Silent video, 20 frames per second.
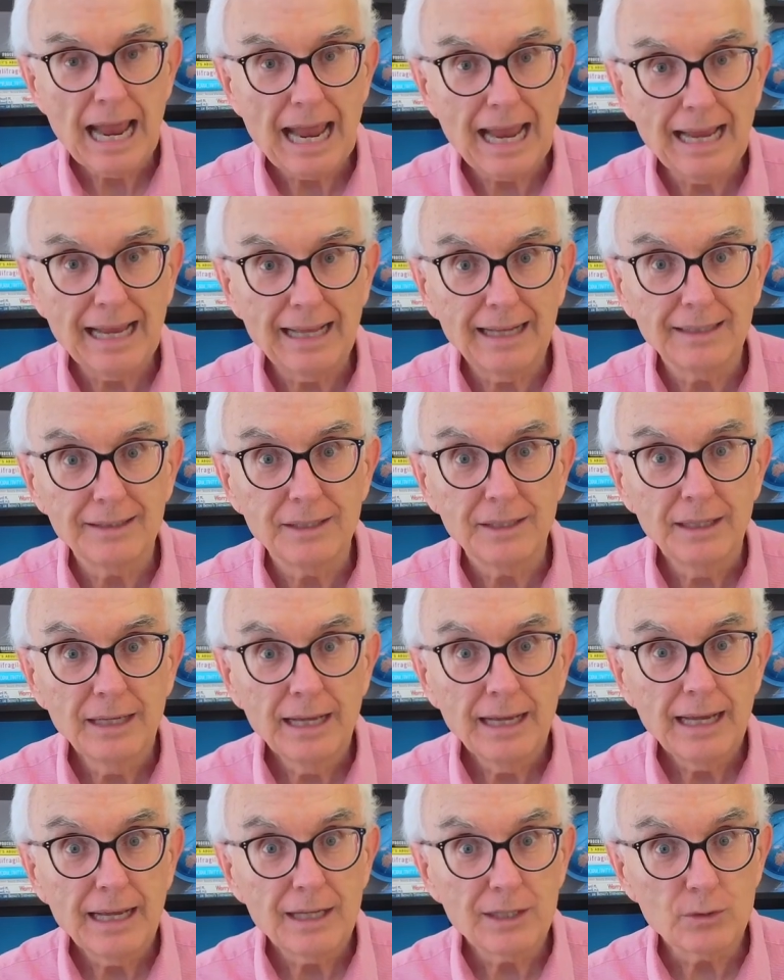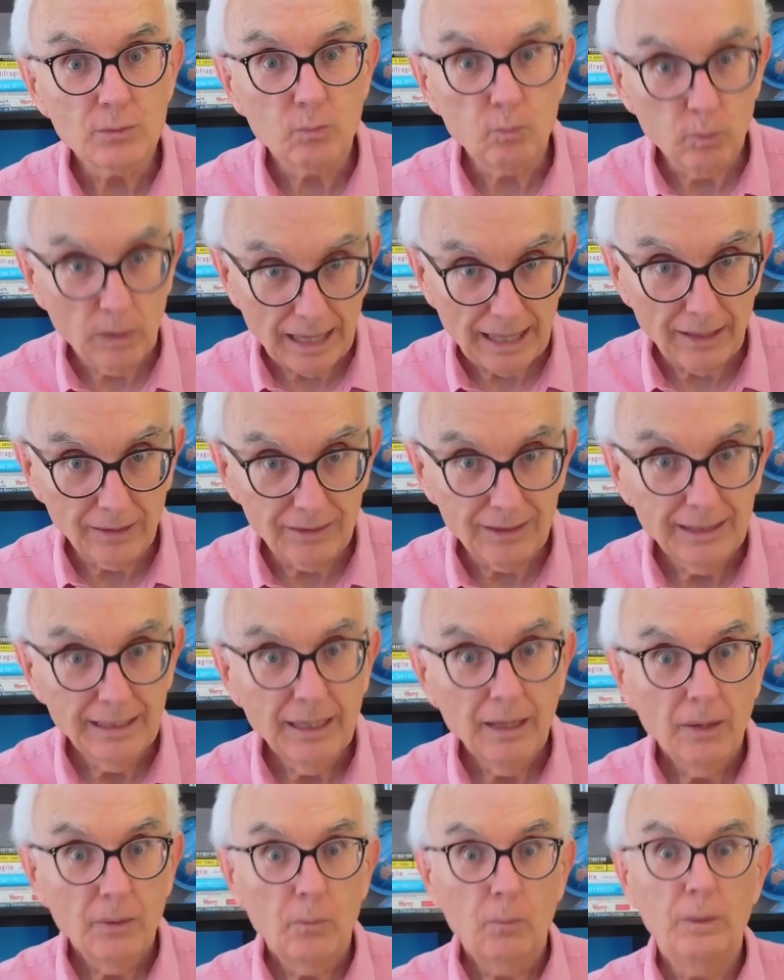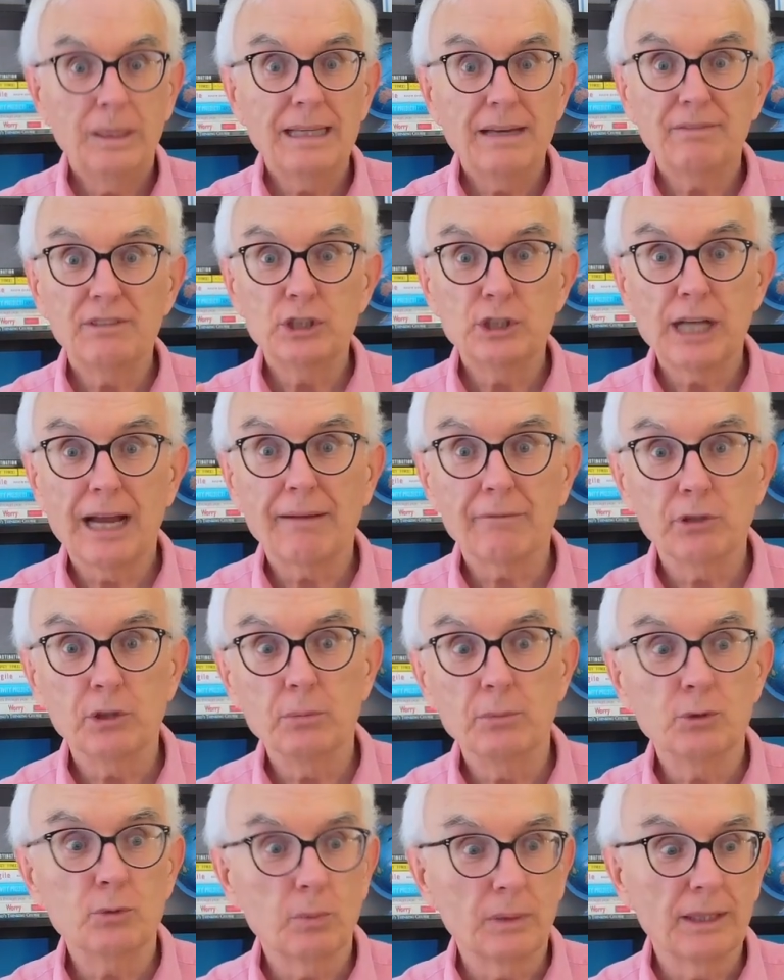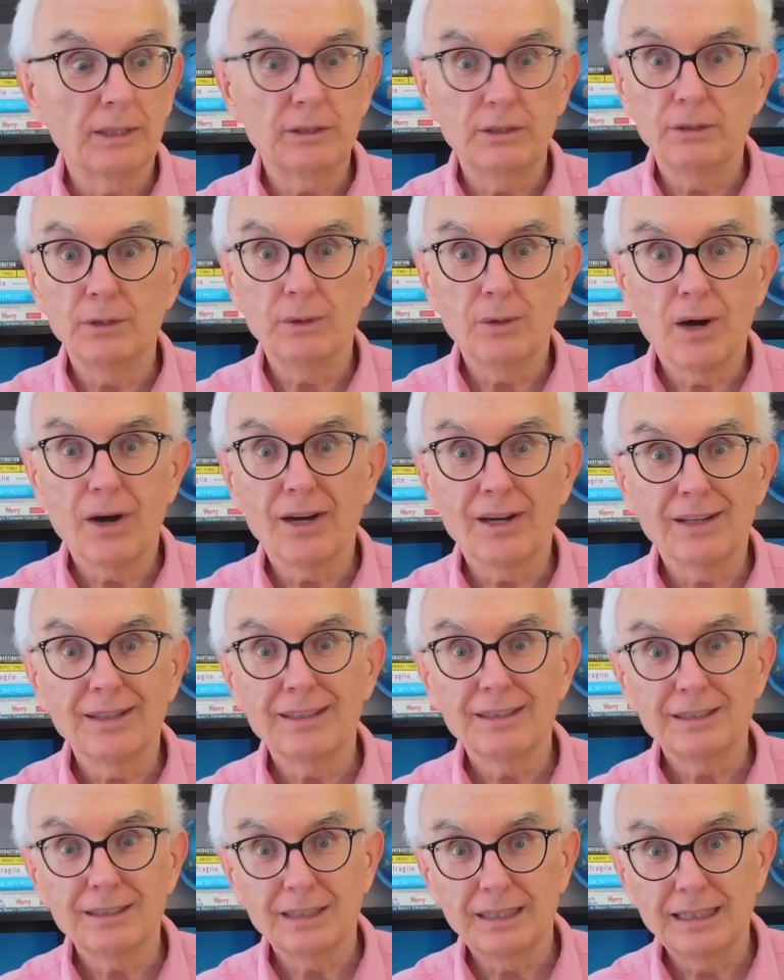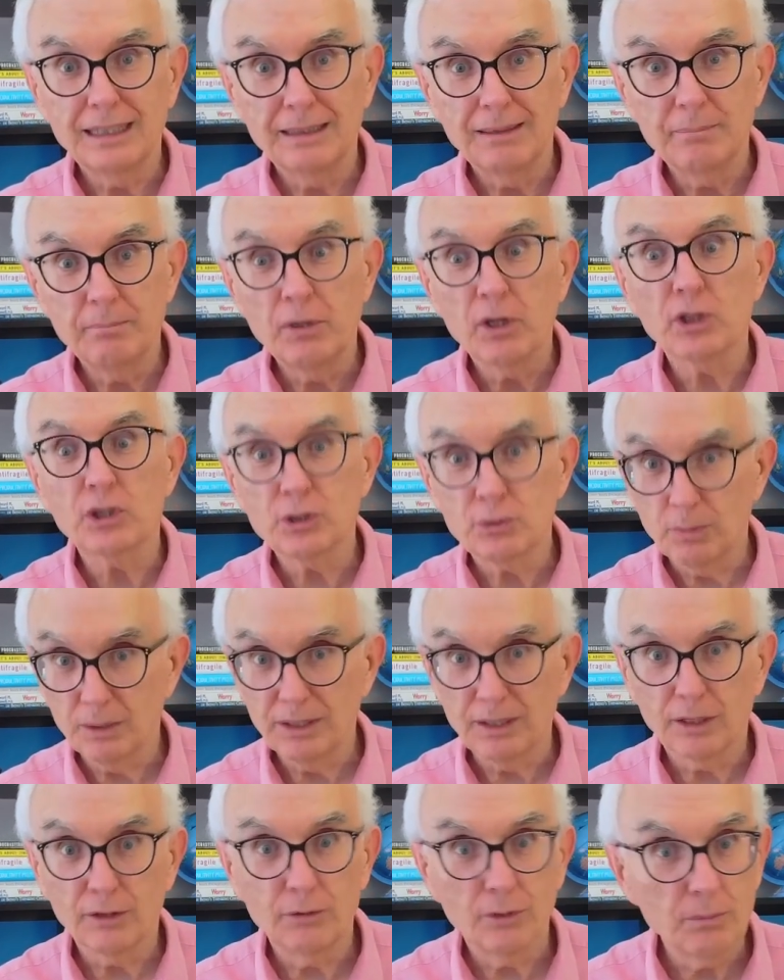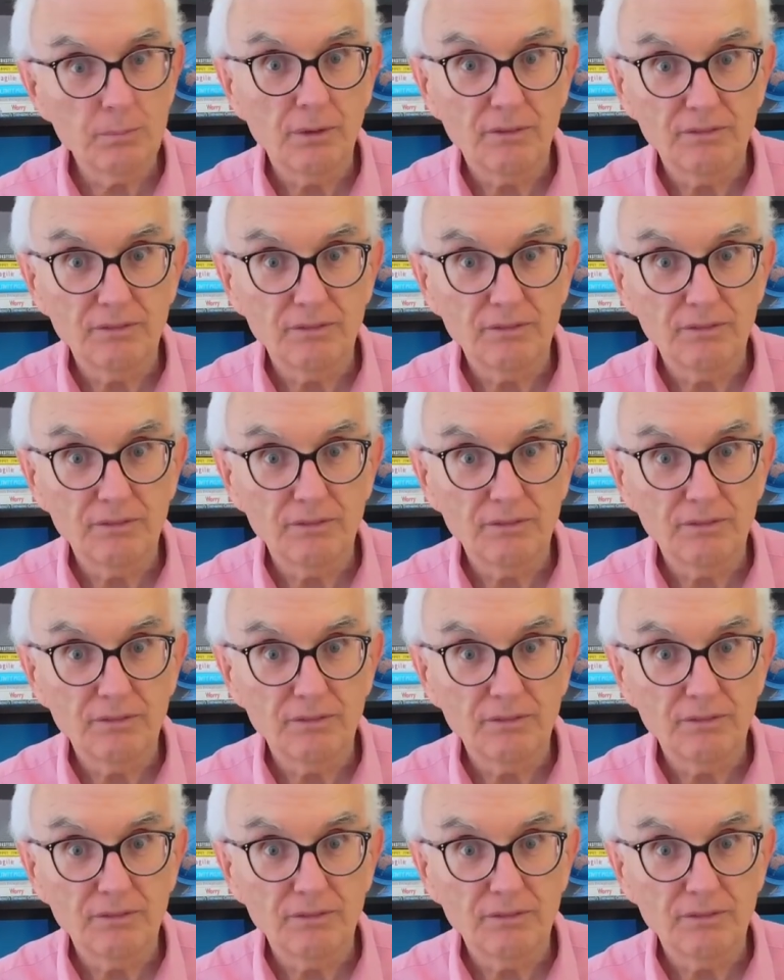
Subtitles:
And as well, we have the chat rooms where you are immersed with a group